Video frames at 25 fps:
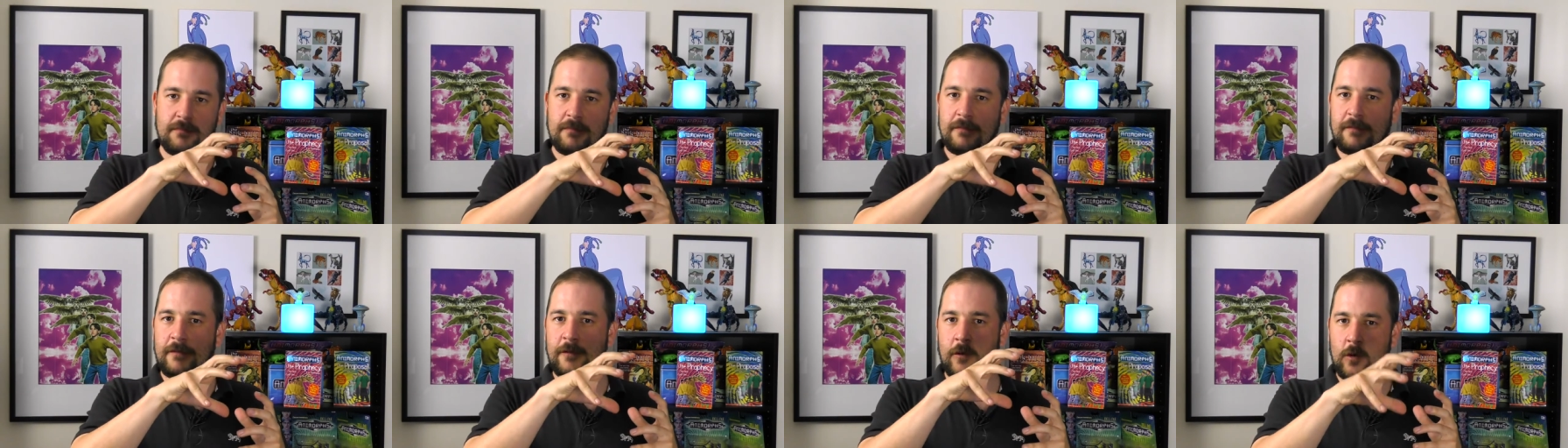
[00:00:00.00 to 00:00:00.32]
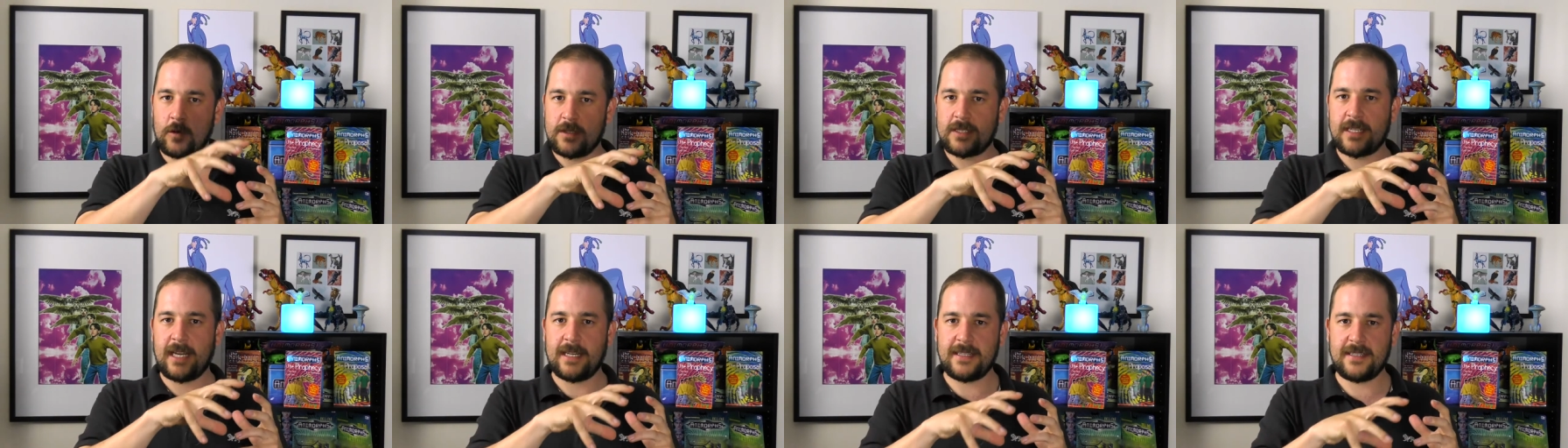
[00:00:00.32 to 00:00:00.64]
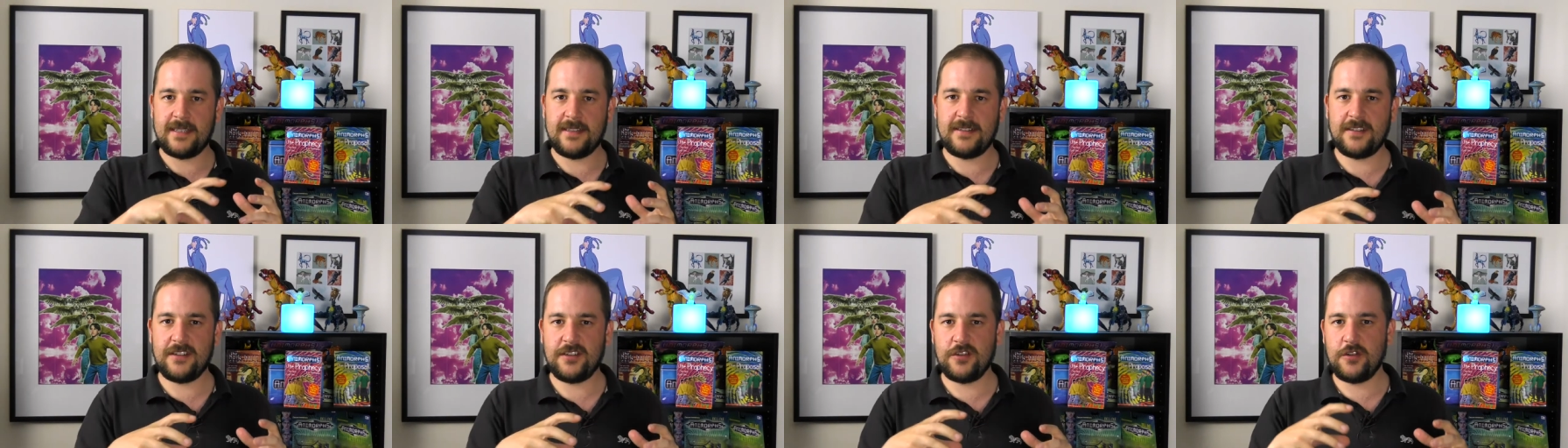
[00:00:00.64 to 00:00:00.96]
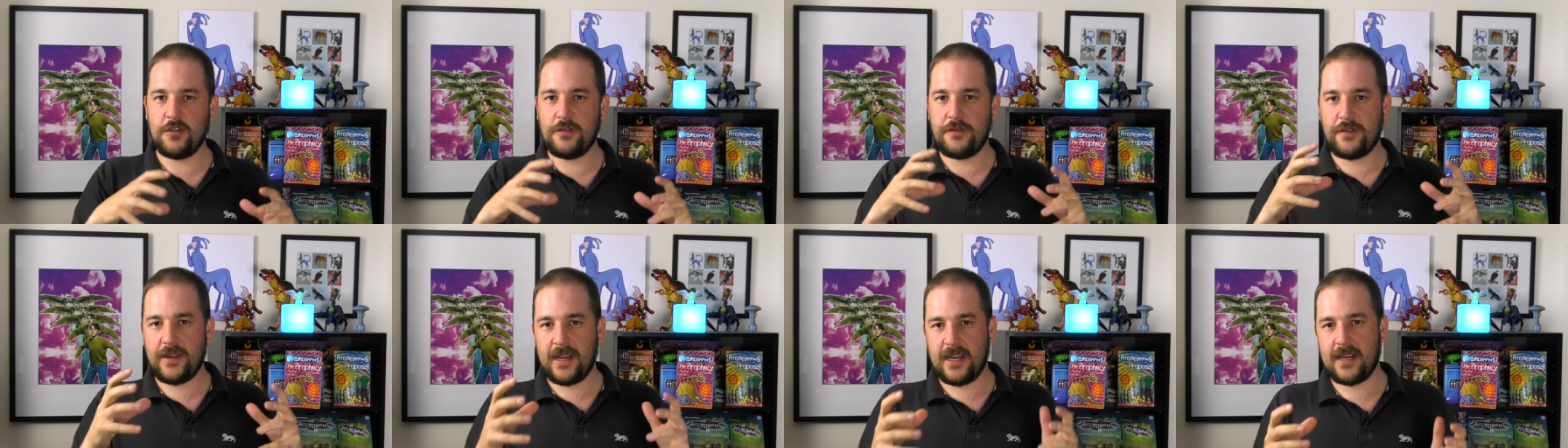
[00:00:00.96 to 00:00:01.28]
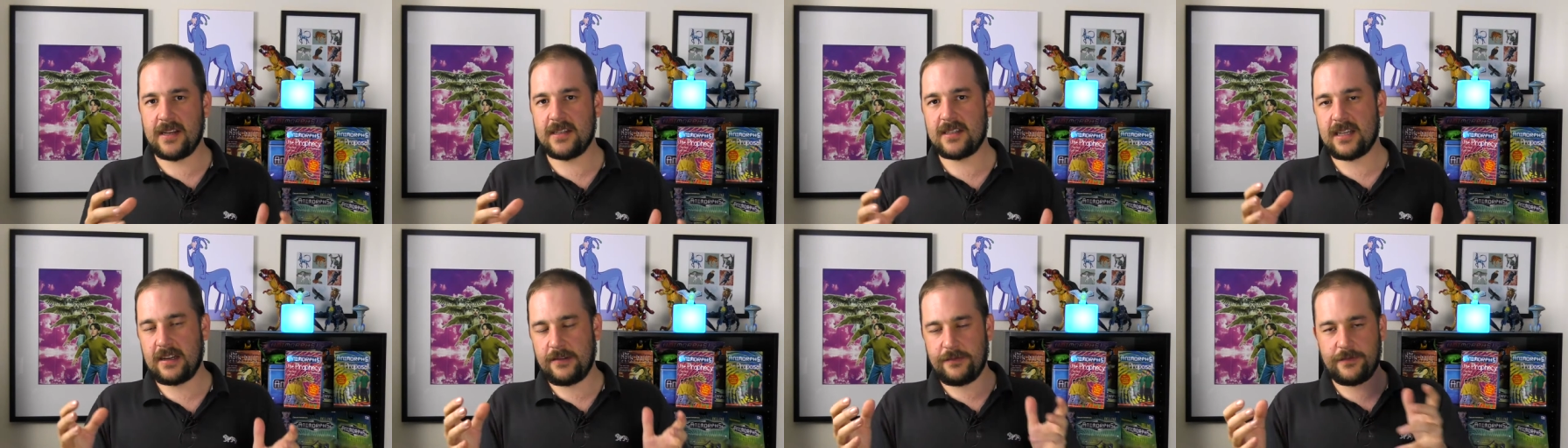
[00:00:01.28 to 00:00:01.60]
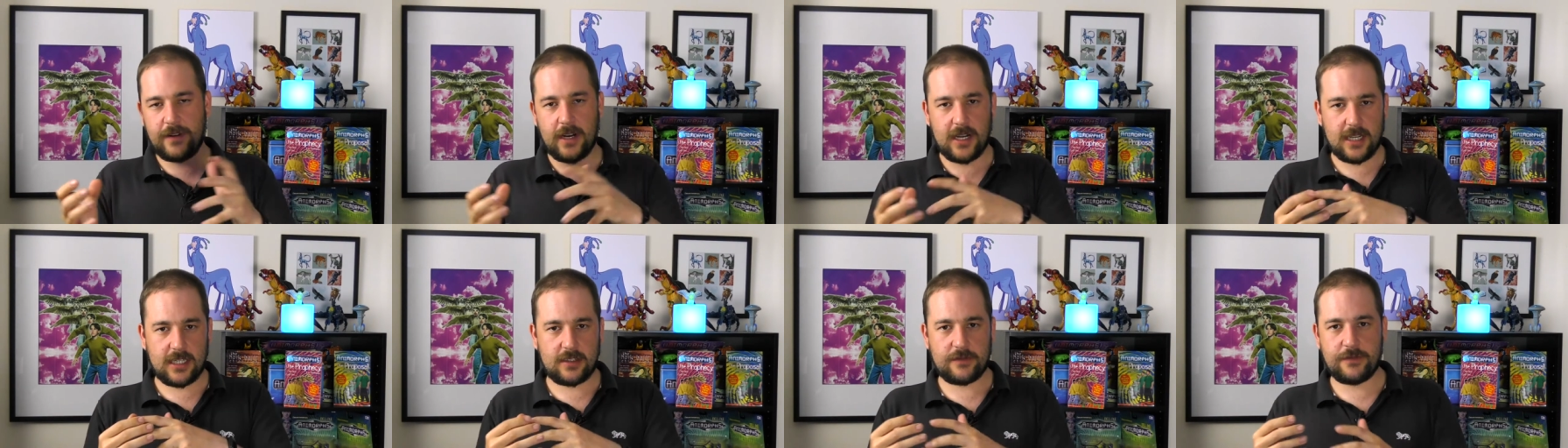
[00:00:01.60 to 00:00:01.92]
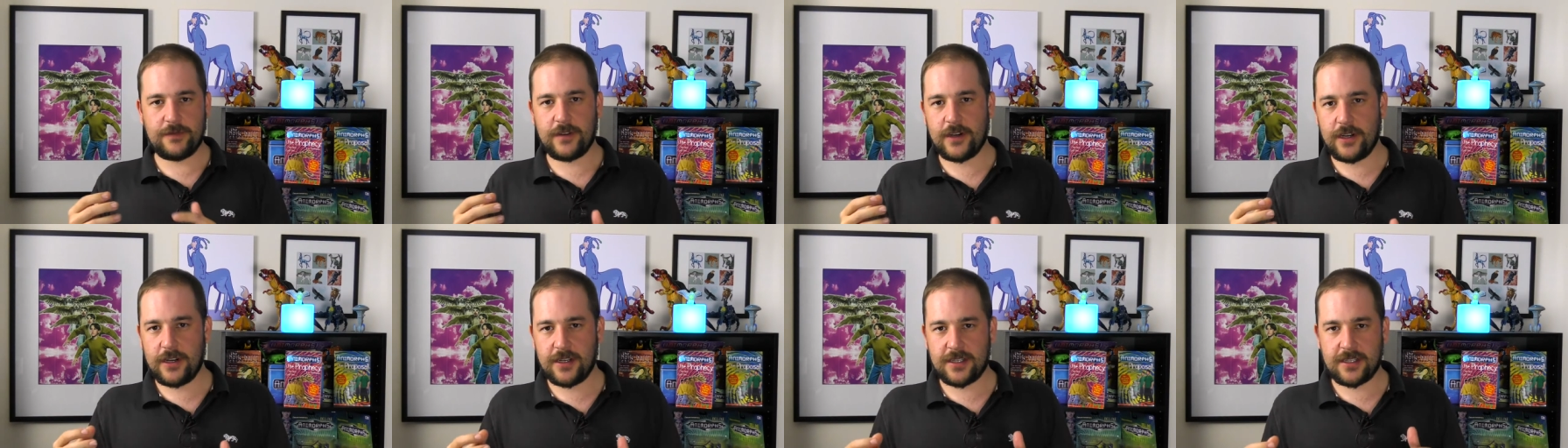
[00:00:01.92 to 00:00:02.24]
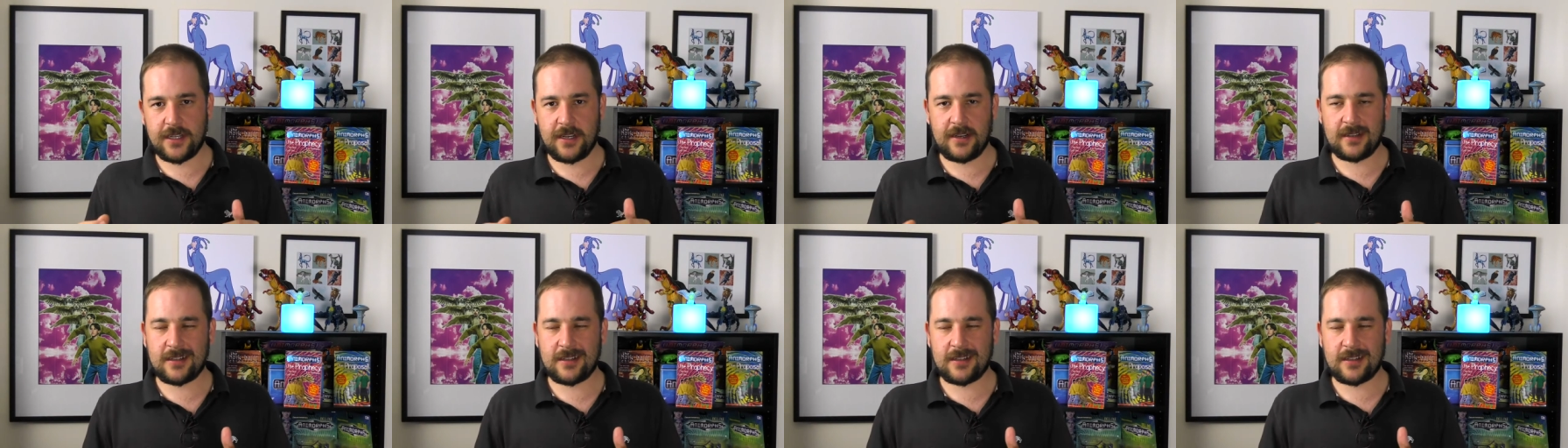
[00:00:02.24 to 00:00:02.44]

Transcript: force Cassie to do things and vice versa.